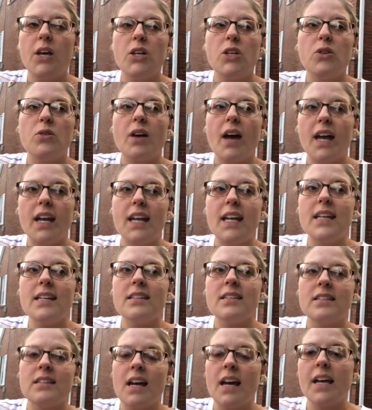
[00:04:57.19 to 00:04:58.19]
you kind of get
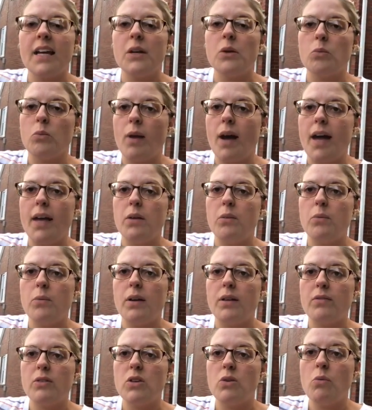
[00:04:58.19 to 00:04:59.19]
stuck in a rut
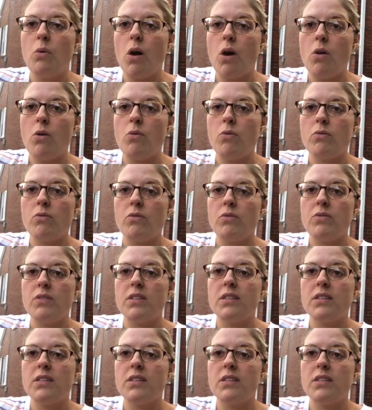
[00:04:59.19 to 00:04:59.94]
whenever you own the